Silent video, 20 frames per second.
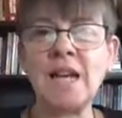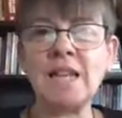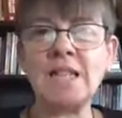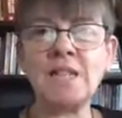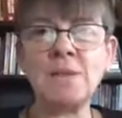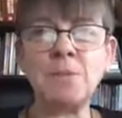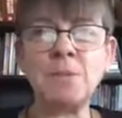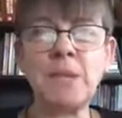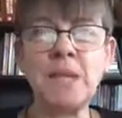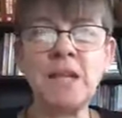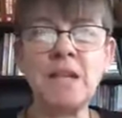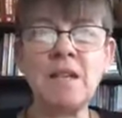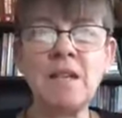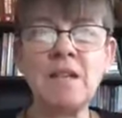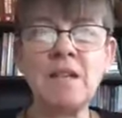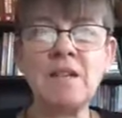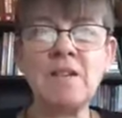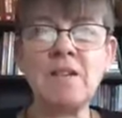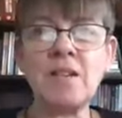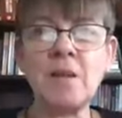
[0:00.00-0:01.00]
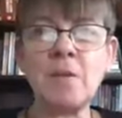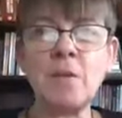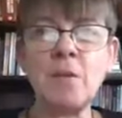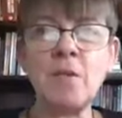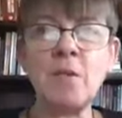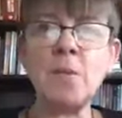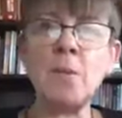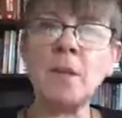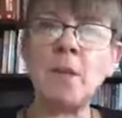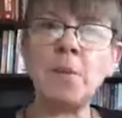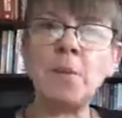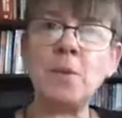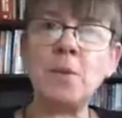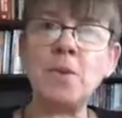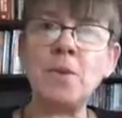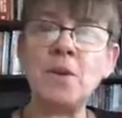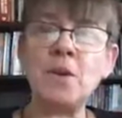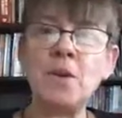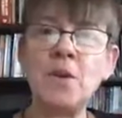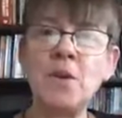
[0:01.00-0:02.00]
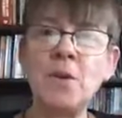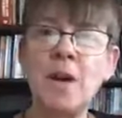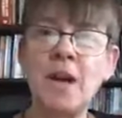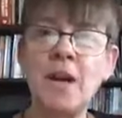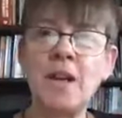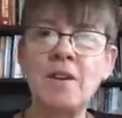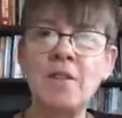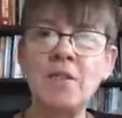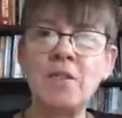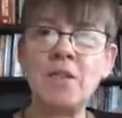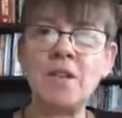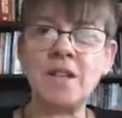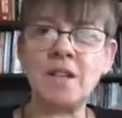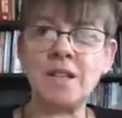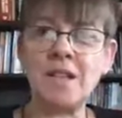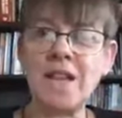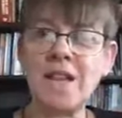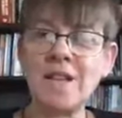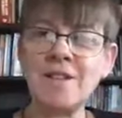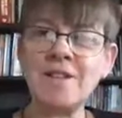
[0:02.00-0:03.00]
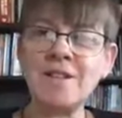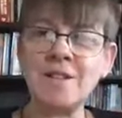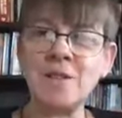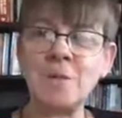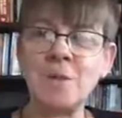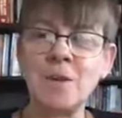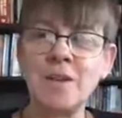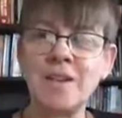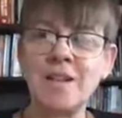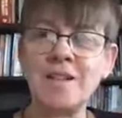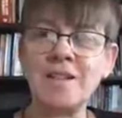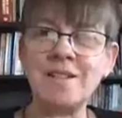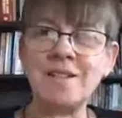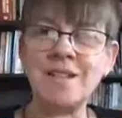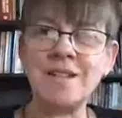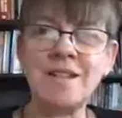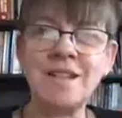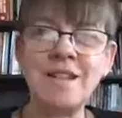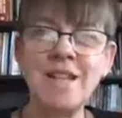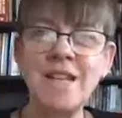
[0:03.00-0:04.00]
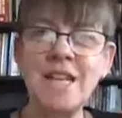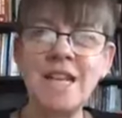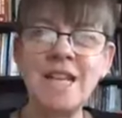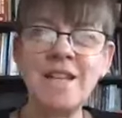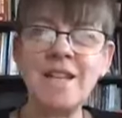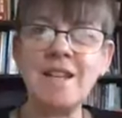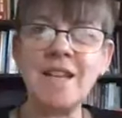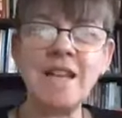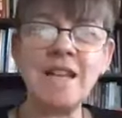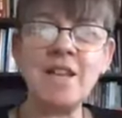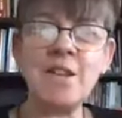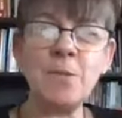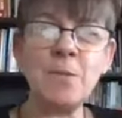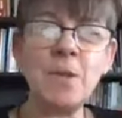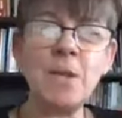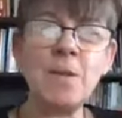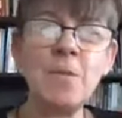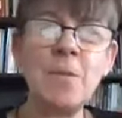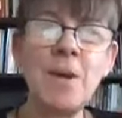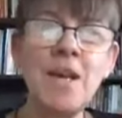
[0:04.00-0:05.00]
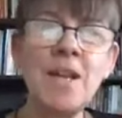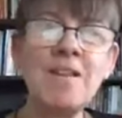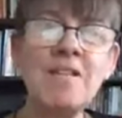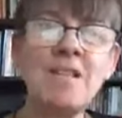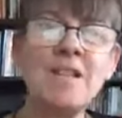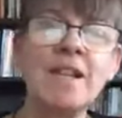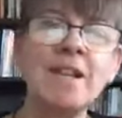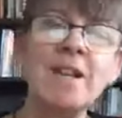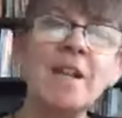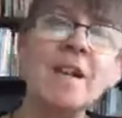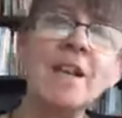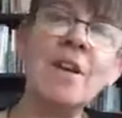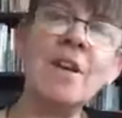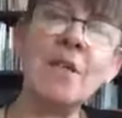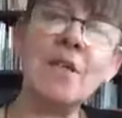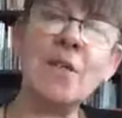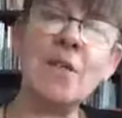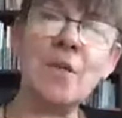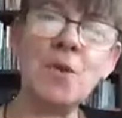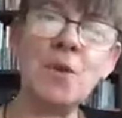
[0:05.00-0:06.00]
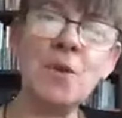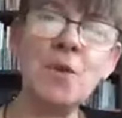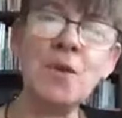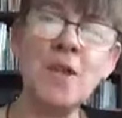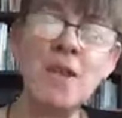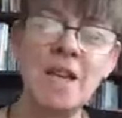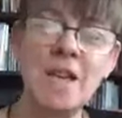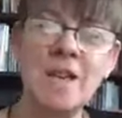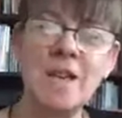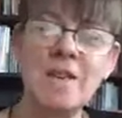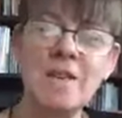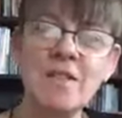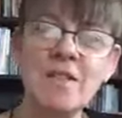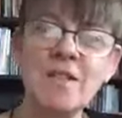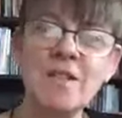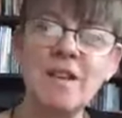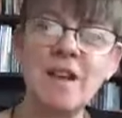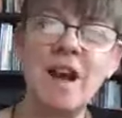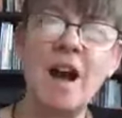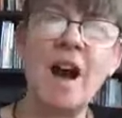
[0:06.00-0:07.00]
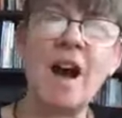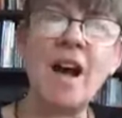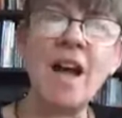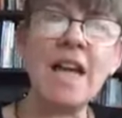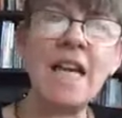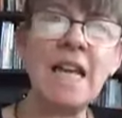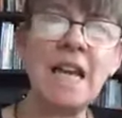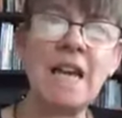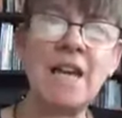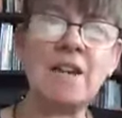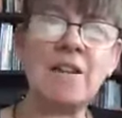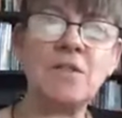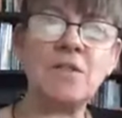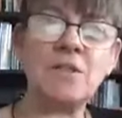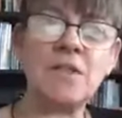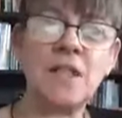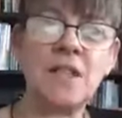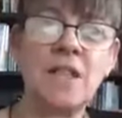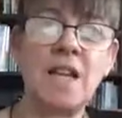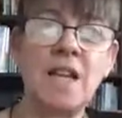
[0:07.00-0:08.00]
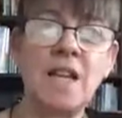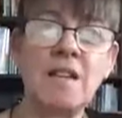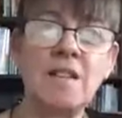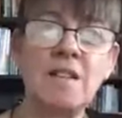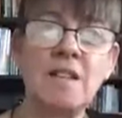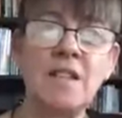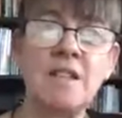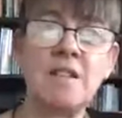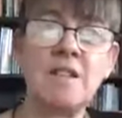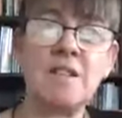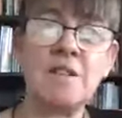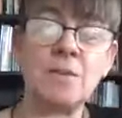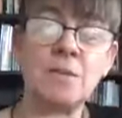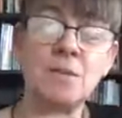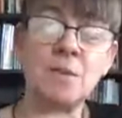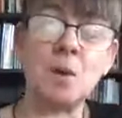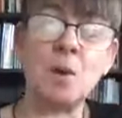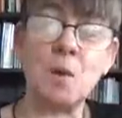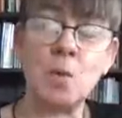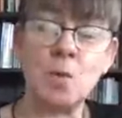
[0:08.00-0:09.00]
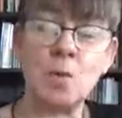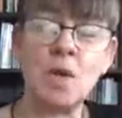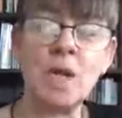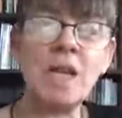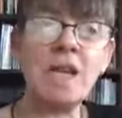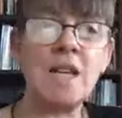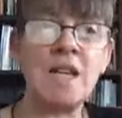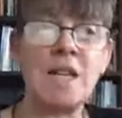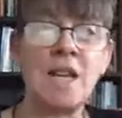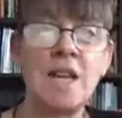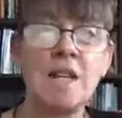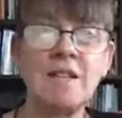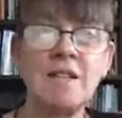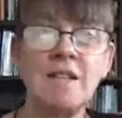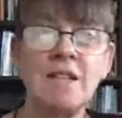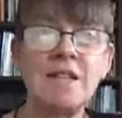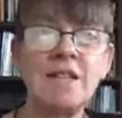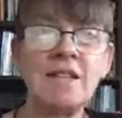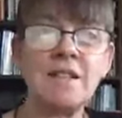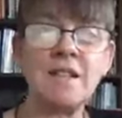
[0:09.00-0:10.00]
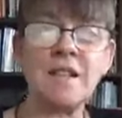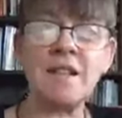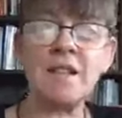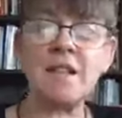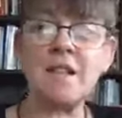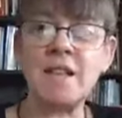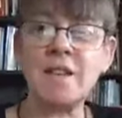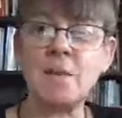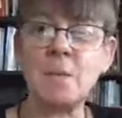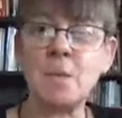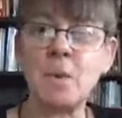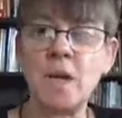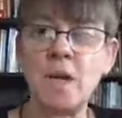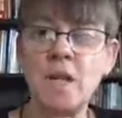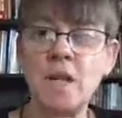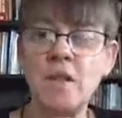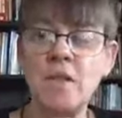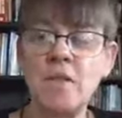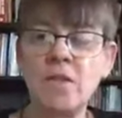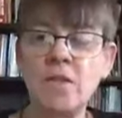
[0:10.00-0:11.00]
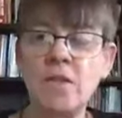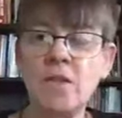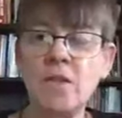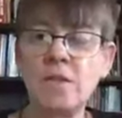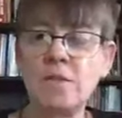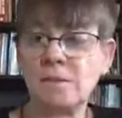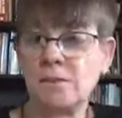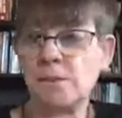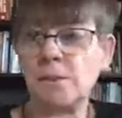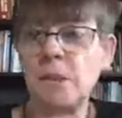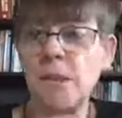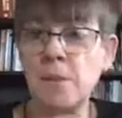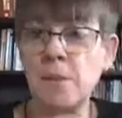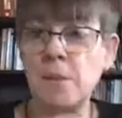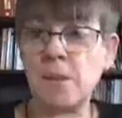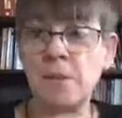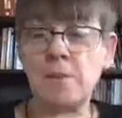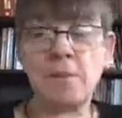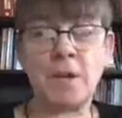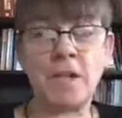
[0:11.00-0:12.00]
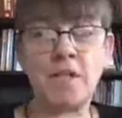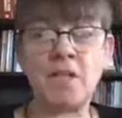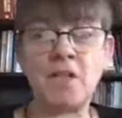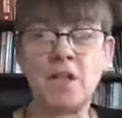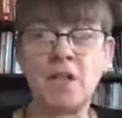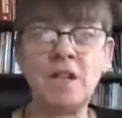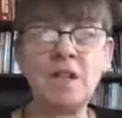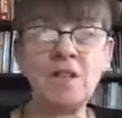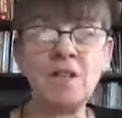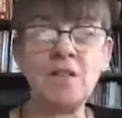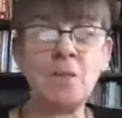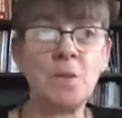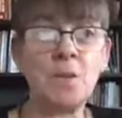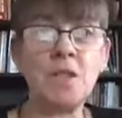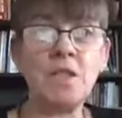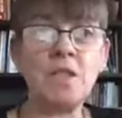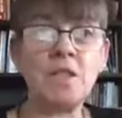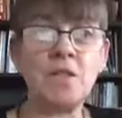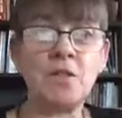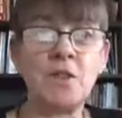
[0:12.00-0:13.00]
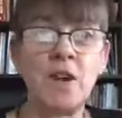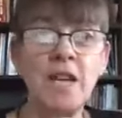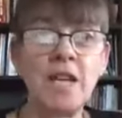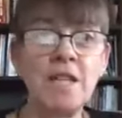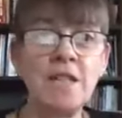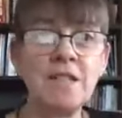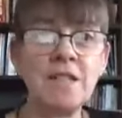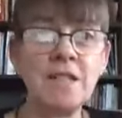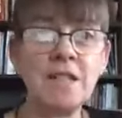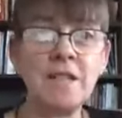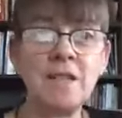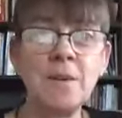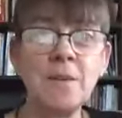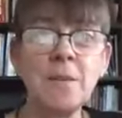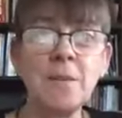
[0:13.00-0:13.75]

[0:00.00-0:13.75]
has been some of the people who have connected with it. It's been amazing. Through this, I have connected or reconnected with people in my church, which is great.